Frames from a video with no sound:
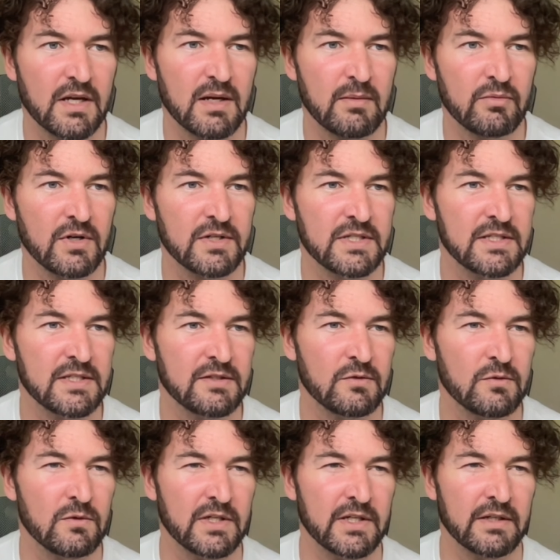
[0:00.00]
price is
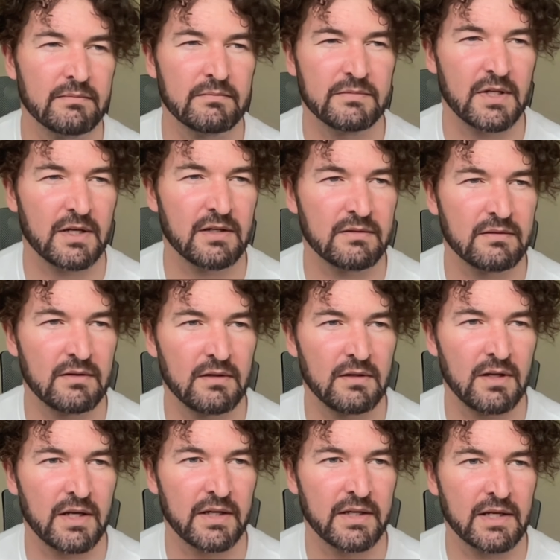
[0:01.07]
stalling. Don't
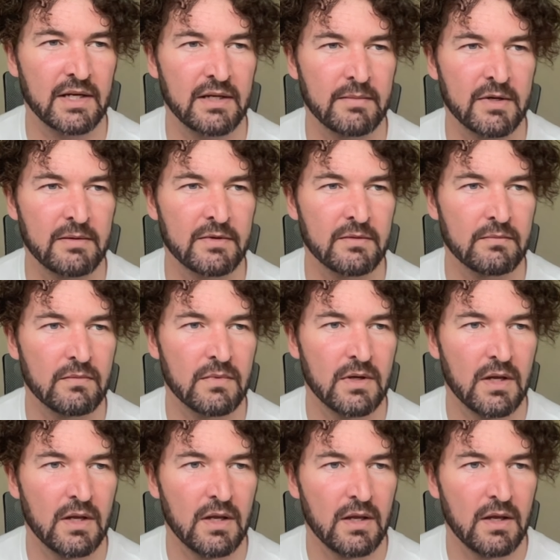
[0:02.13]
like it at the moment.
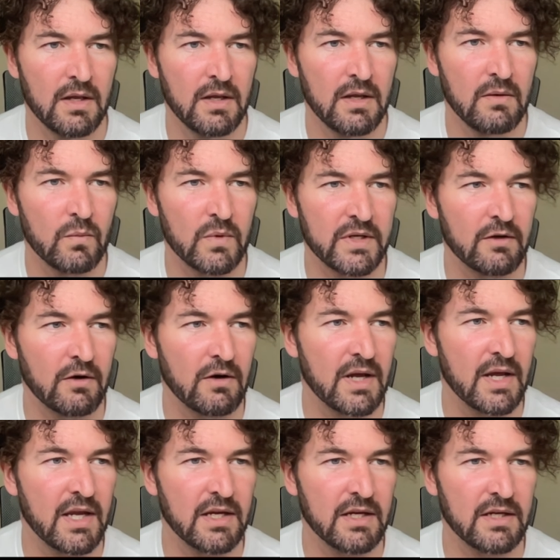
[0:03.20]
We got
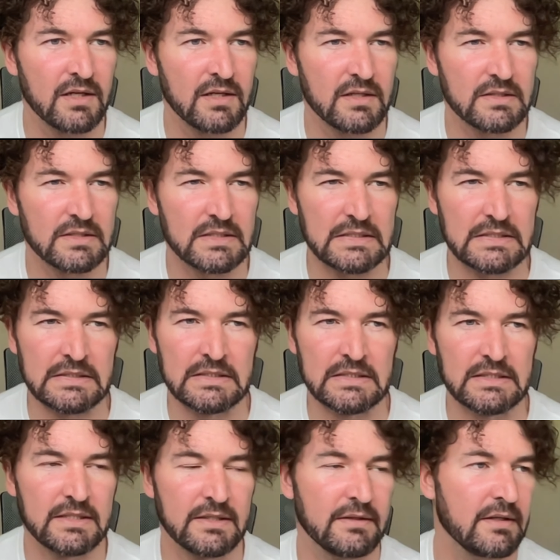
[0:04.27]

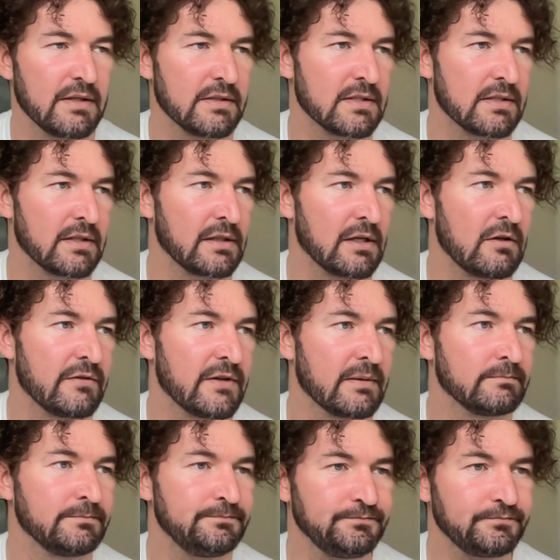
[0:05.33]
it's an engulfing.